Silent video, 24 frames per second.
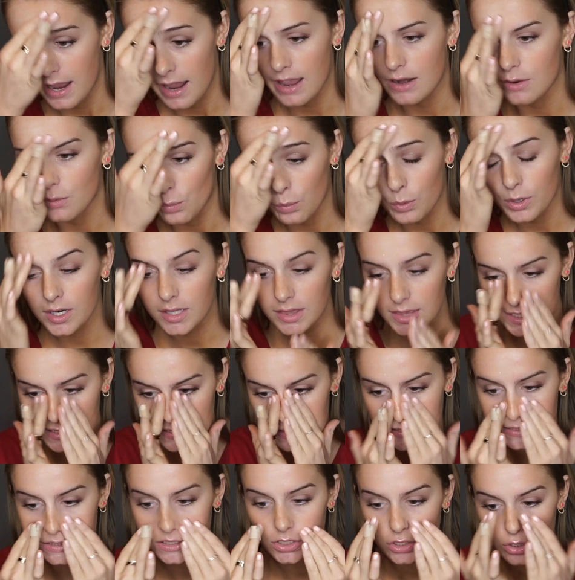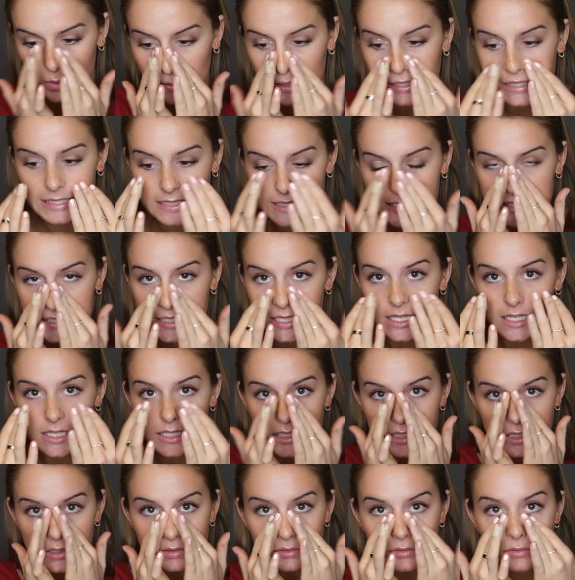and work this into my
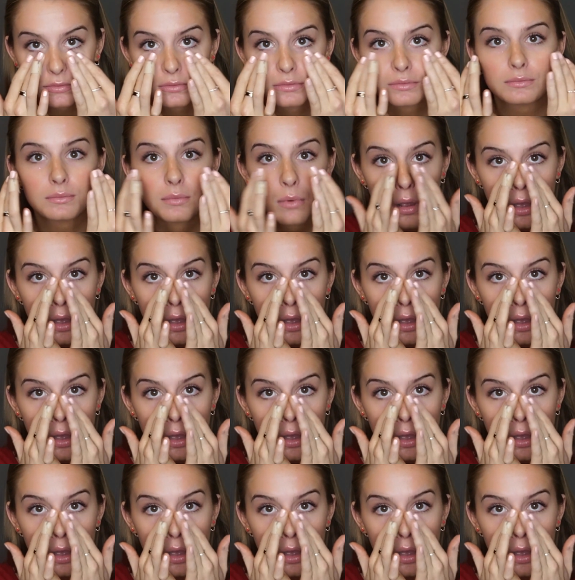T-zone.